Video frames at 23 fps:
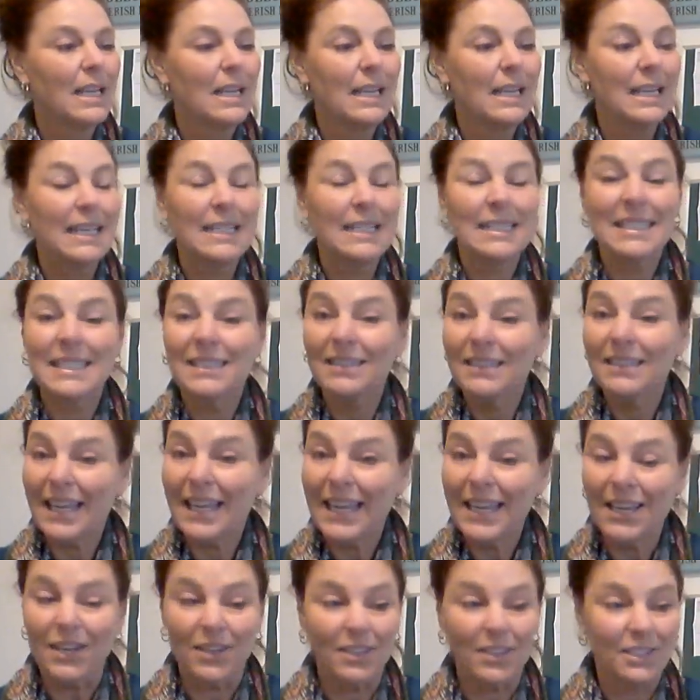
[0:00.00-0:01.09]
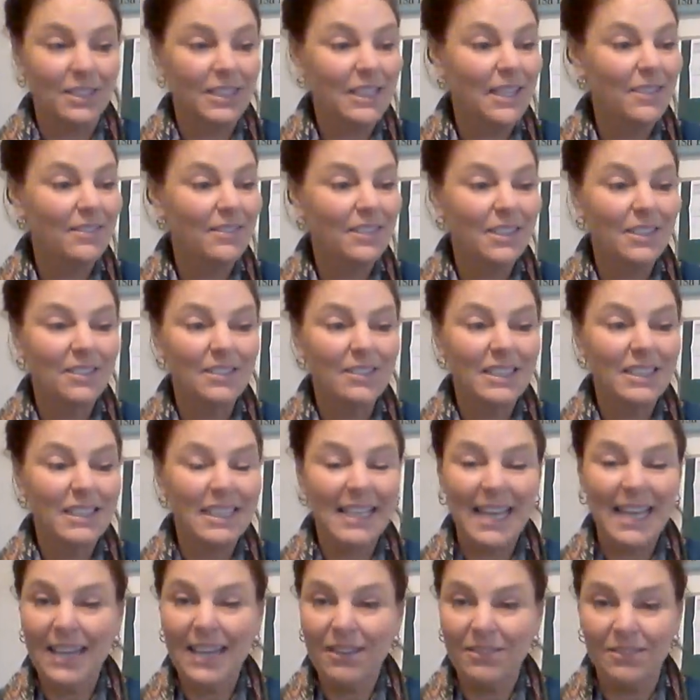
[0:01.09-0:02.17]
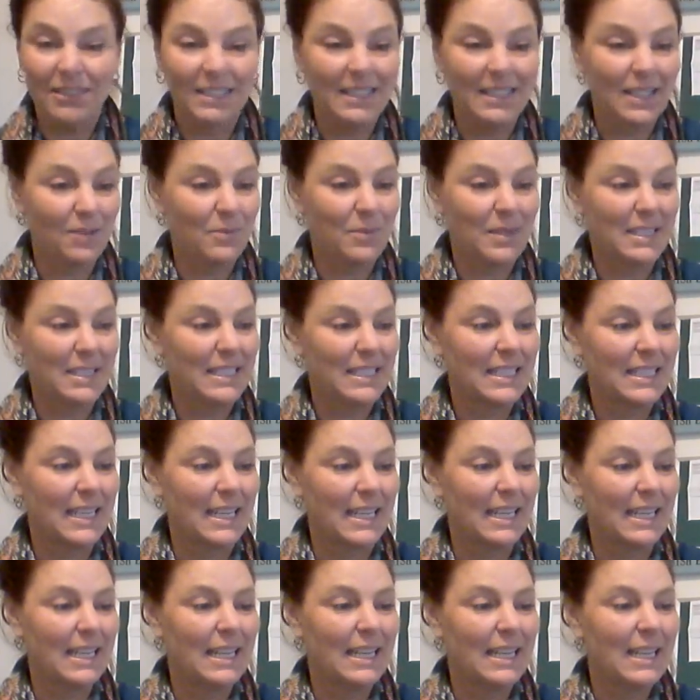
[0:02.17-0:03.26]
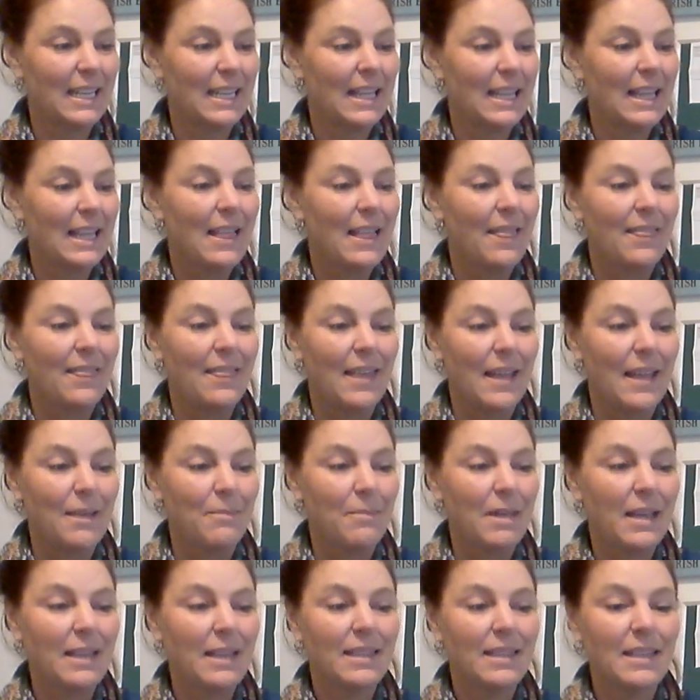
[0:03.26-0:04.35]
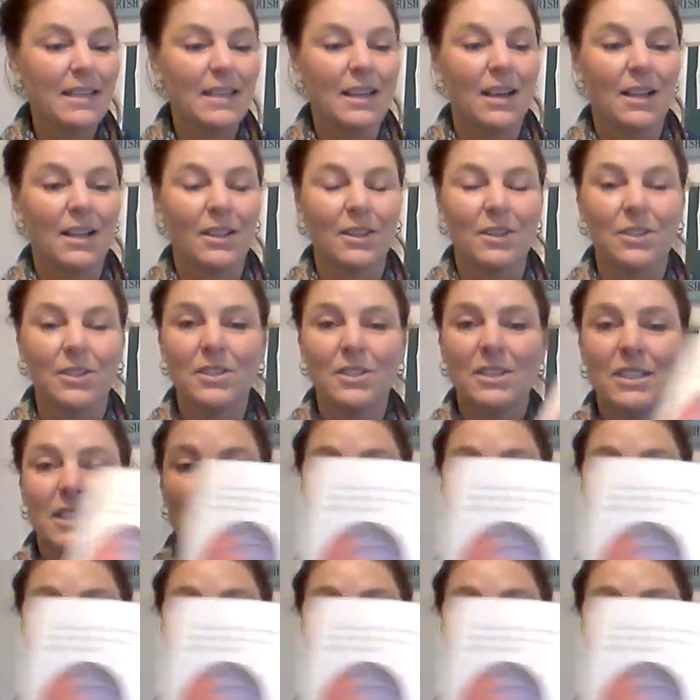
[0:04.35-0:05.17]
It's layers of little scales that we see. They make the colors